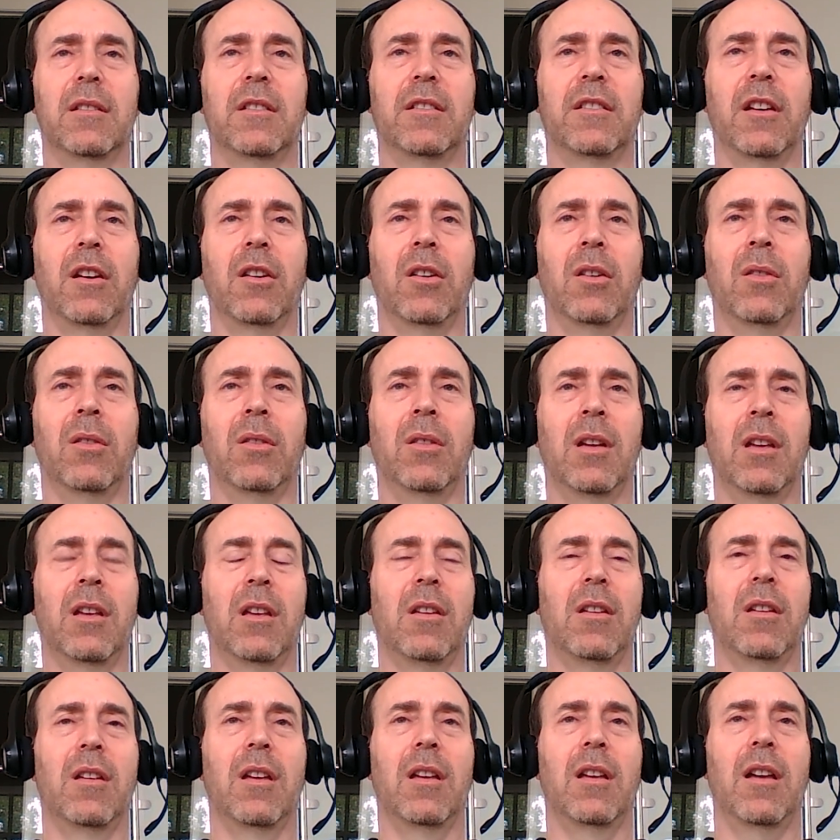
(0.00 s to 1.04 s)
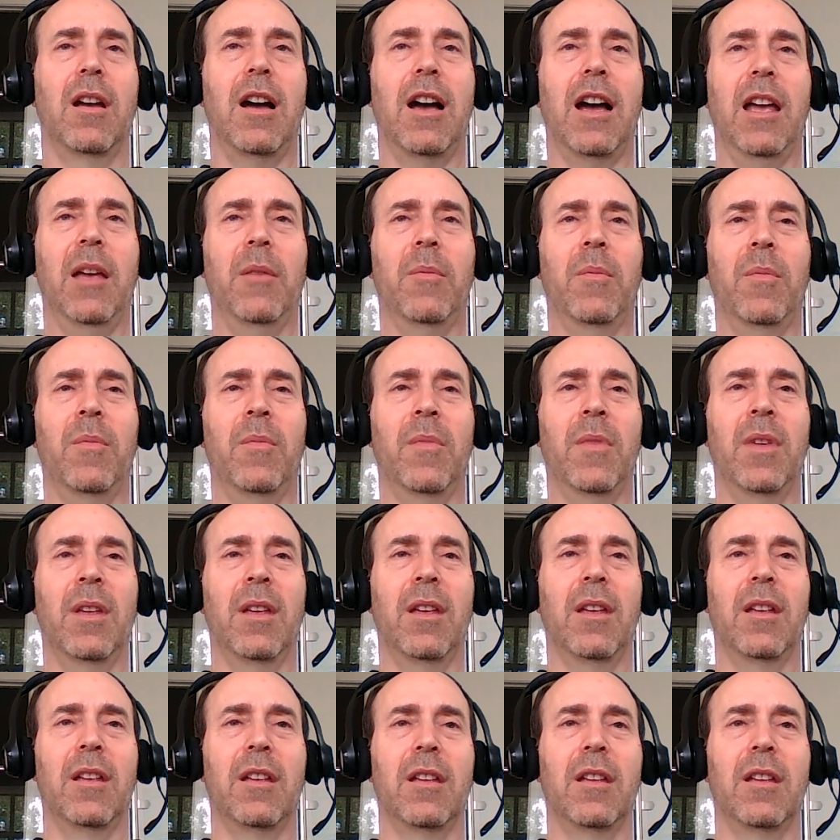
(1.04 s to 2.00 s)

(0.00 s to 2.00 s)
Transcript: So I'm